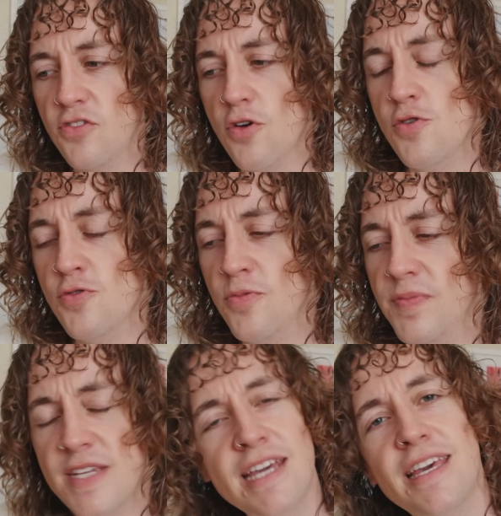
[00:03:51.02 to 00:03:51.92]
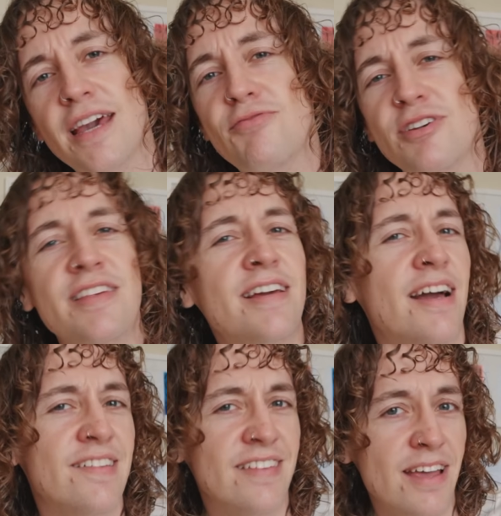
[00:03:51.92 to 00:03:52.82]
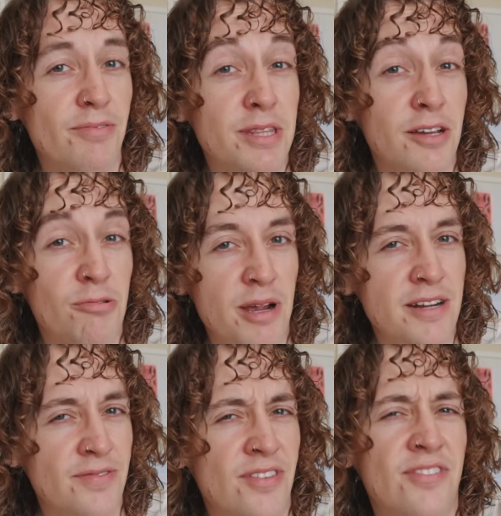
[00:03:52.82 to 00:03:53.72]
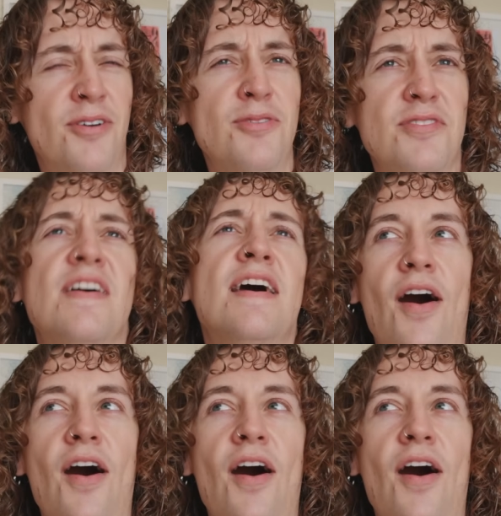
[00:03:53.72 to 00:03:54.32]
So take everything I say with a grain of salt.